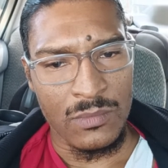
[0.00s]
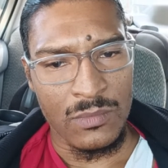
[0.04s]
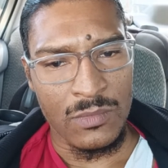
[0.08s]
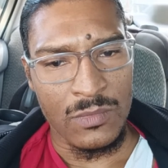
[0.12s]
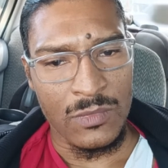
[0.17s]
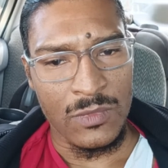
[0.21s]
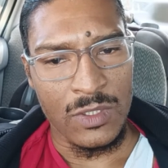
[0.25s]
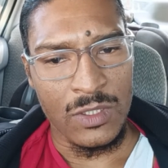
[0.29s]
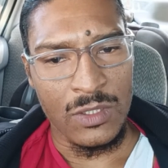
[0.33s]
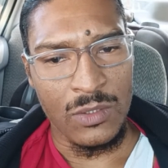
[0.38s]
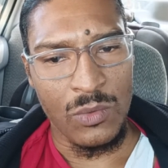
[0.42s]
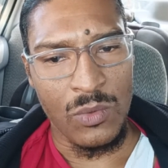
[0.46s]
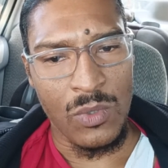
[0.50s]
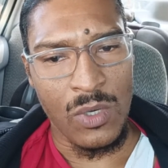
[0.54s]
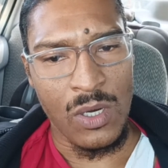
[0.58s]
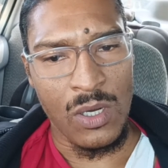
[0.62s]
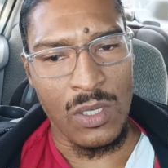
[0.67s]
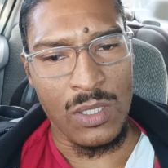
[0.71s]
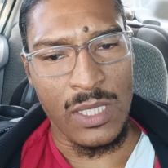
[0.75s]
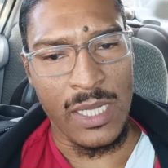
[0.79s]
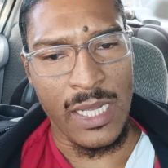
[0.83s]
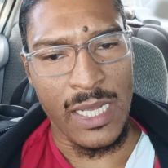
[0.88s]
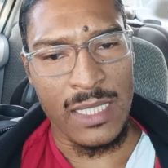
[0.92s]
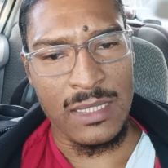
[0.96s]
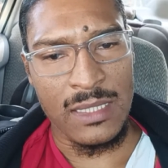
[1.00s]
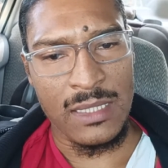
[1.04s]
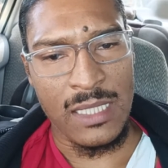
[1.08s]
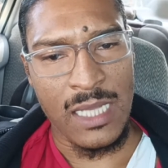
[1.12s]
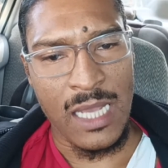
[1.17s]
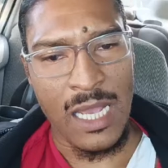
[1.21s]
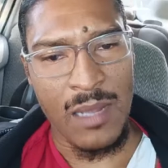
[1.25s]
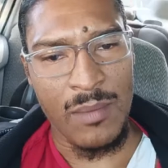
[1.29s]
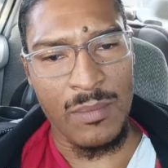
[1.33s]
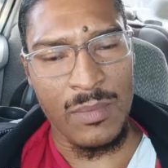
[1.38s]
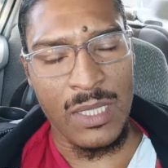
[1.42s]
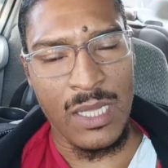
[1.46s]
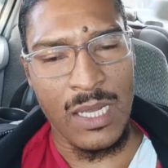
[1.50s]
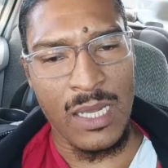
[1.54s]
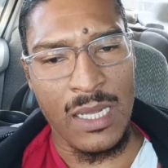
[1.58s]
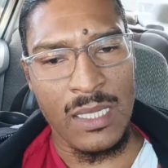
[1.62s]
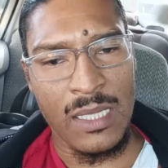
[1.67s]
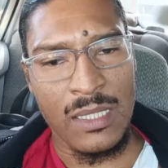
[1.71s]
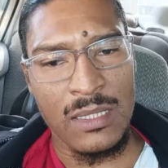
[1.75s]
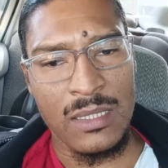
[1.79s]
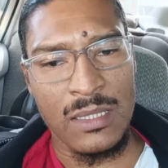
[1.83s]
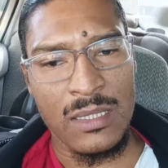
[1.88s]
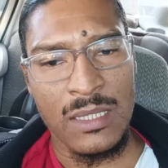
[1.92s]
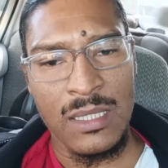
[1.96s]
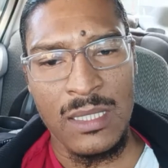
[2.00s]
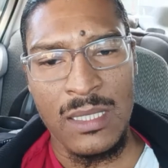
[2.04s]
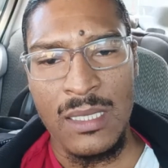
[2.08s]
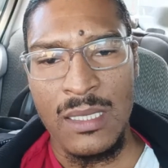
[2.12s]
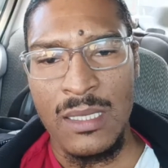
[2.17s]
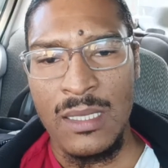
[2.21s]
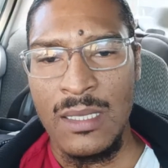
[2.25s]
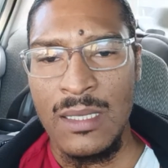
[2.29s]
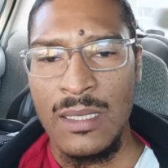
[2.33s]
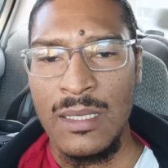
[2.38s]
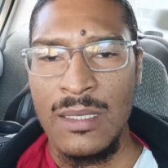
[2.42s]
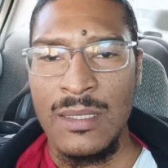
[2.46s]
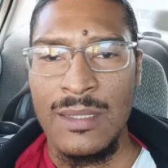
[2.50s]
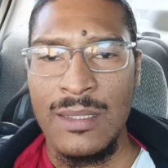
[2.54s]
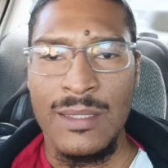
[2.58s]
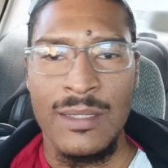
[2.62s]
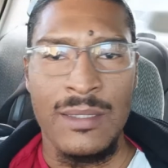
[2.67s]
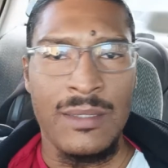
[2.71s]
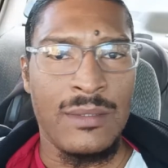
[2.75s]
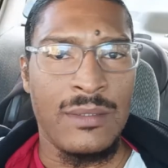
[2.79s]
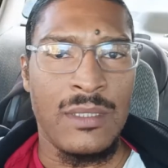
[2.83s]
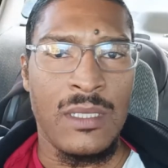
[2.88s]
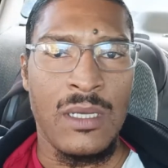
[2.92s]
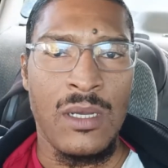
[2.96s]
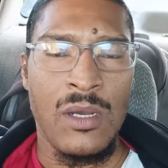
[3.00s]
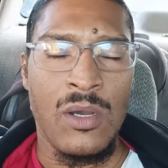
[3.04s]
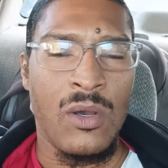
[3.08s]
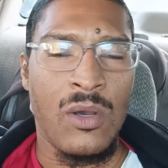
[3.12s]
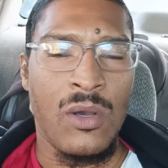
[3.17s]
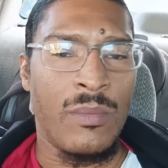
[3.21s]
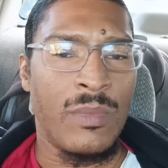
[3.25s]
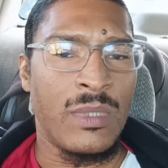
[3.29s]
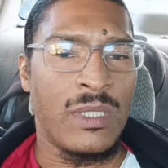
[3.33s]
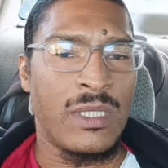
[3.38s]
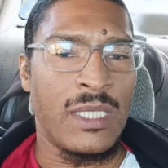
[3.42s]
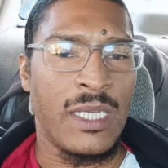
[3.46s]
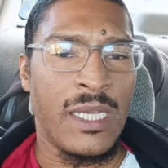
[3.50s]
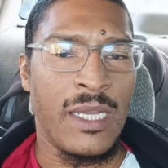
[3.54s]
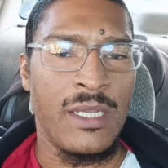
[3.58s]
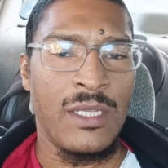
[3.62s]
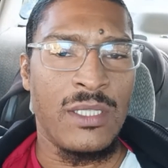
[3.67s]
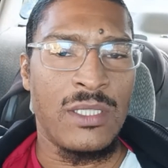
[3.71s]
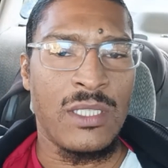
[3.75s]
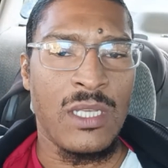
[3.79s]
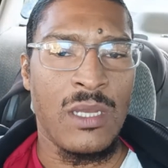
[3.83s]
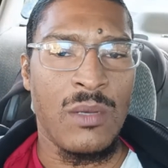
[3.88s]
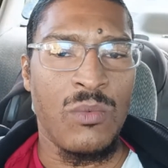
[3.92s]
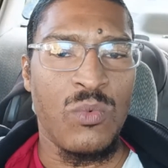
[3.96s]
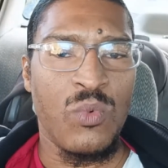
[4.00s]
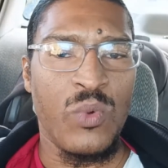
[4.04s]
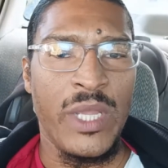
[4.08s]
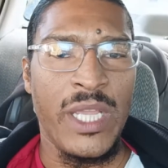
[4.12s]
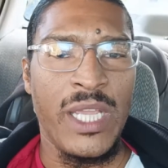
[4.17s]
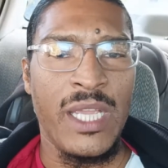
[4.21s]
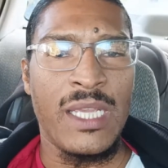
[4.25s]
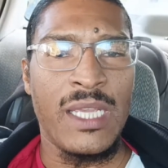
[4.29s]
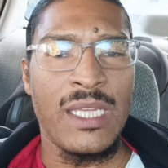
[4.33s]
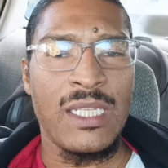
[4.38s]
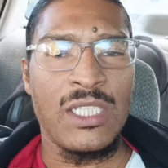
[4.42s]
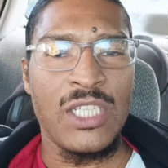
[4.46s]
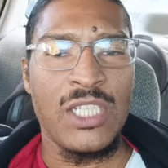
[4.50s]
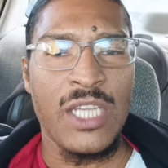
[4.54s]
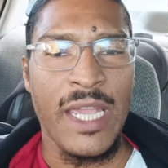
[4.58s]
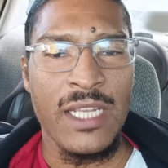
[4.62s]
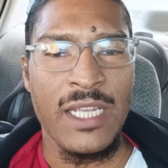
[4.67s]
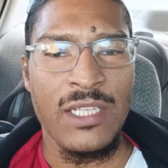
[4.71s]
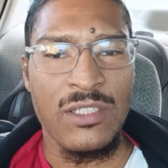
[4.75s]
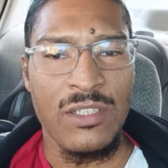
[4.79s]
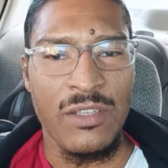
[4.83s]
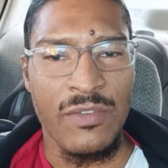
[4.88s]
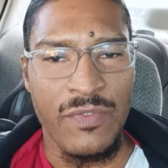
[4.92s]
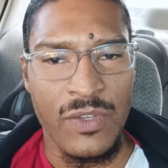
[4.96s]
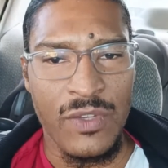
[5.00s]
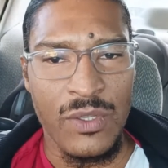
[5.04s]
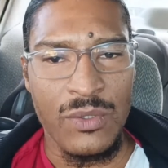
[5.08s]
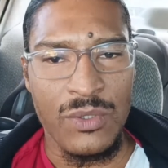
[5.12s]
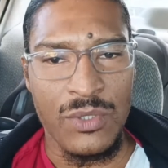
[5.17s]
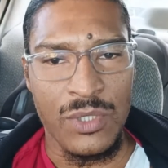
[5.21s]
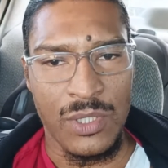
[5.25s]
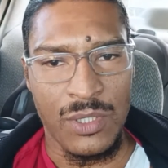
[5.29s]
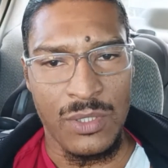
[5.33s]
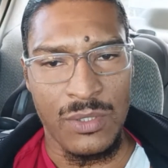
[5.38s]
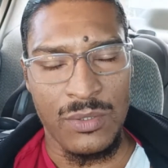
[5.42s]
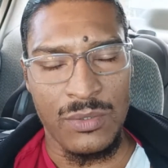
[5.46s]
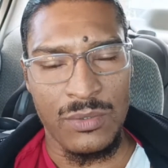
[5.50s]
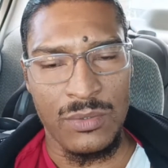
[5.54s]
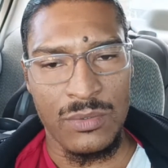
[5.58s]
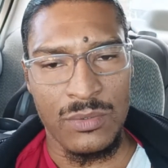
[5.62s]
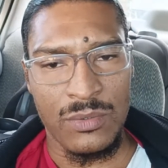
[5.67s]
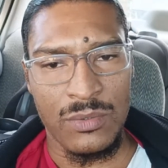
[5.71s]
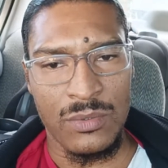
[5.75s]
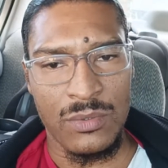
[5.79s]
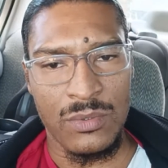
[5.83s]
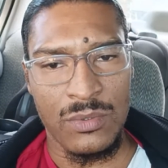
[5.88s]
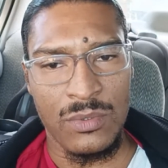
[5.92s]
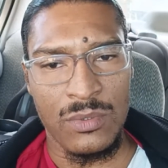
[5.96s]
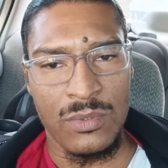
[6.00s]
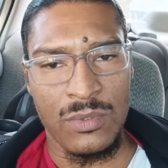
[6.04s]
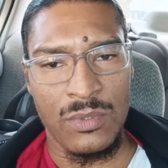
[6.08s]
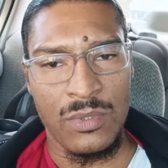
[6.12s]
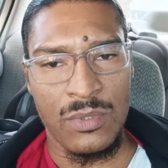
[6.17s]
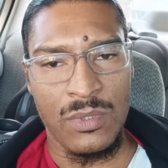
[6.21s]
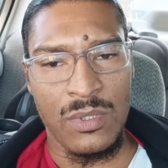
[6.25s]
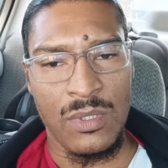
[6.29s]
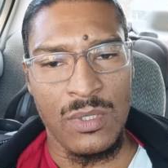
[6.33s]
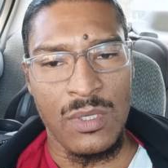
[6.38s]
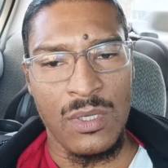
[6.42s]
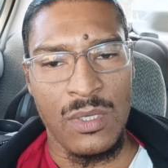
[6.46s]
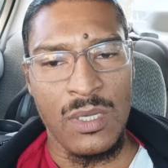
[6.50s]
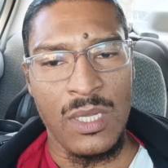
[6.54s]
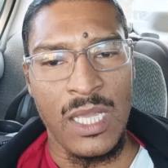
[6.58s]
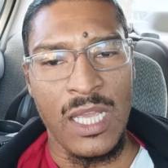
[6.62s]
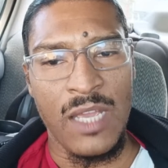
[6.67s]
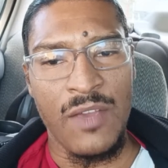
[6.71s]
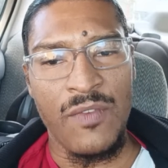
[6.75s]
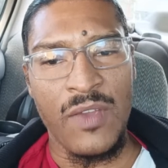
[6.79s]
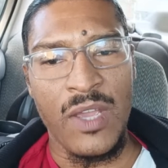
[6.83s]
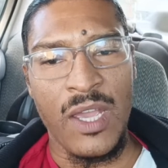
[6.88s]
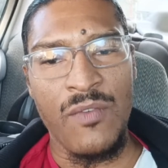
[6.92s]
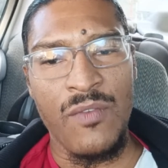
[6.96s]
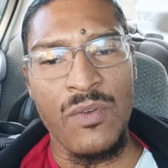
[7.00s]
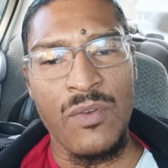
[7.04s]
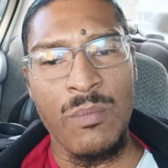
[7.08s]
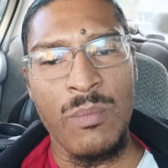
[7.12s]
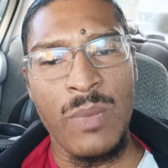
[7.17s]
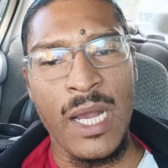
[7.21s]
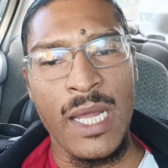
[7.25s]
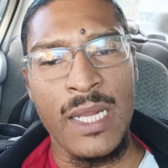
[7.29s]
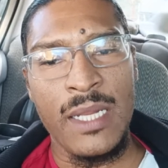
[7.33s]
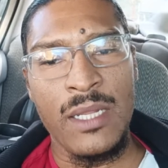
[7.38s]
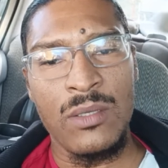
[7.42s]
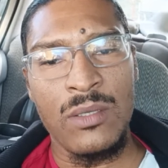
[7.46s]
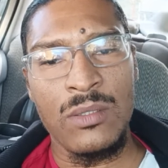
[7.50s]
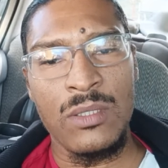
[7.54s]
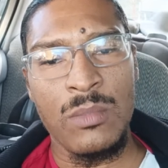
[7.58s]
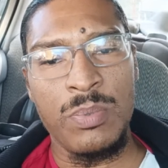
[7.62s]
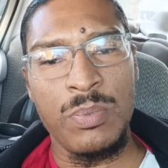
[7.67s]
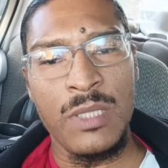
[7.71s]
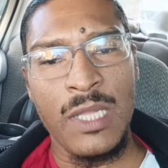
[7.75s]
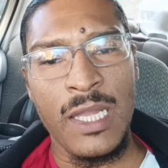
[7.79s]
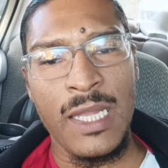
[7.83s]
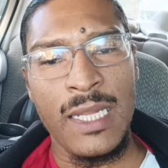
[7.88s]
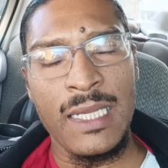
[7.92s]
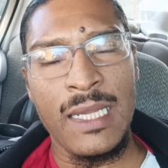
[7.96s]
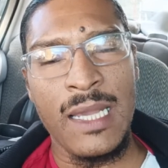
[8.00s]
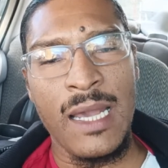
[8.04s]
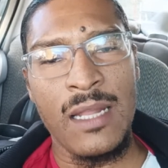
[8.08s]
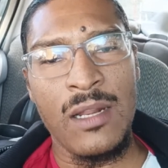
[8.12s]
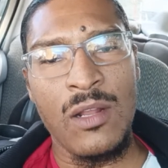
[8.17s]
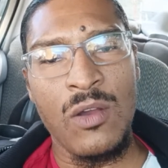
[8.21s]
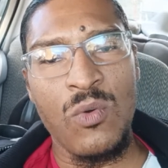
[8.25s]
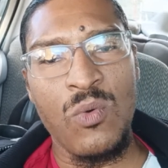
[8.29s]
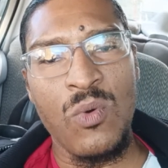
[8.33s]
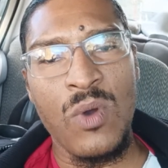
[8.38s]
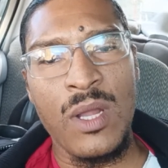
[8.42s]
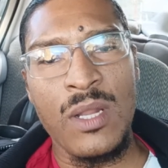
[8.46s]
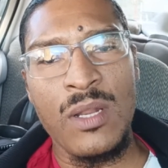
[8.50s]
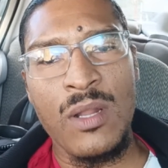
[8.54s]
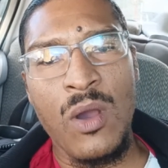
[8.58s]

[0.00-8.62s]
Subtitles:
The world has timelines. No, I'm going to tell you something. We can change the future. If everybody on the planet got on one